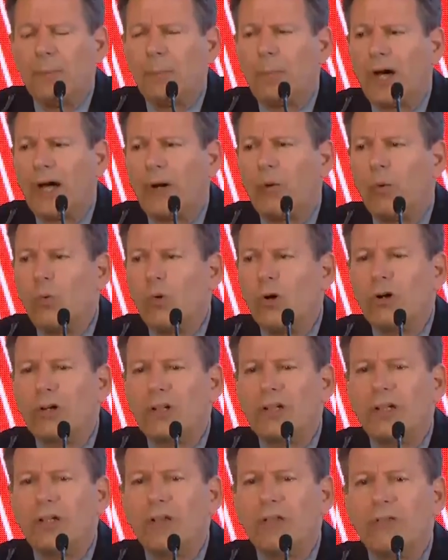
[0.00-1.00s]
by
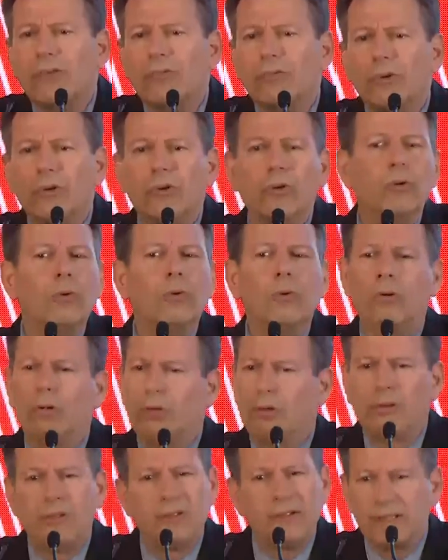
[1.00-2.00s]
working through
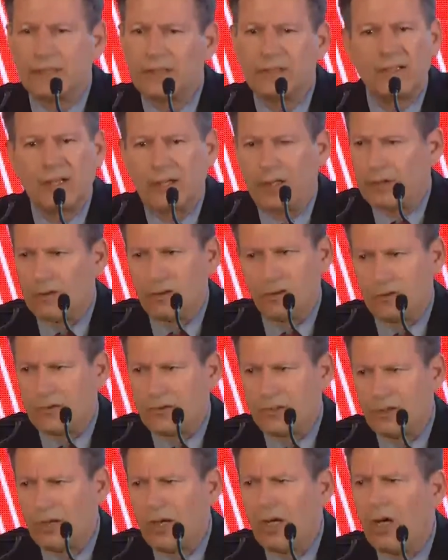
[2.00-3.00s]

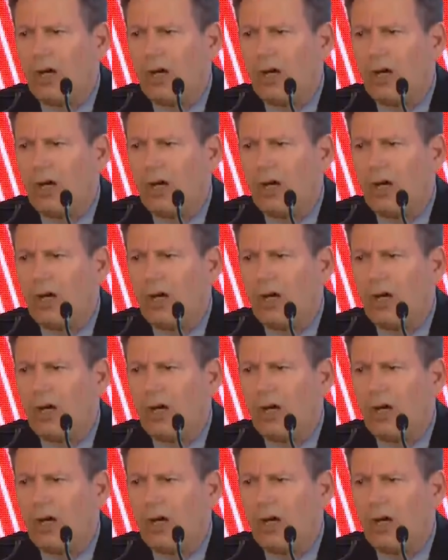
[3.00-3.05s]
dictators.